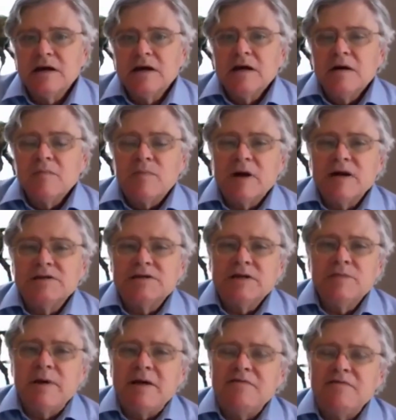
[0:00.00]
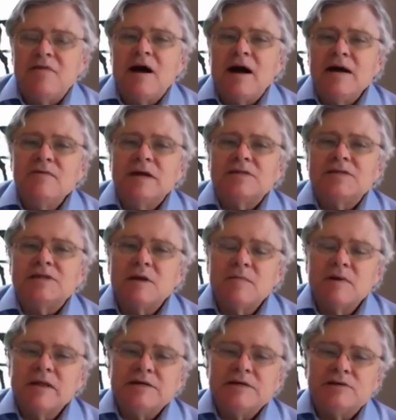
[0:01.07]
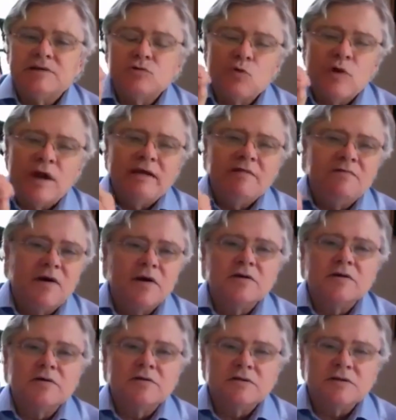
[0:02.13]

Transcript: because you wow. may find that some of these swing voters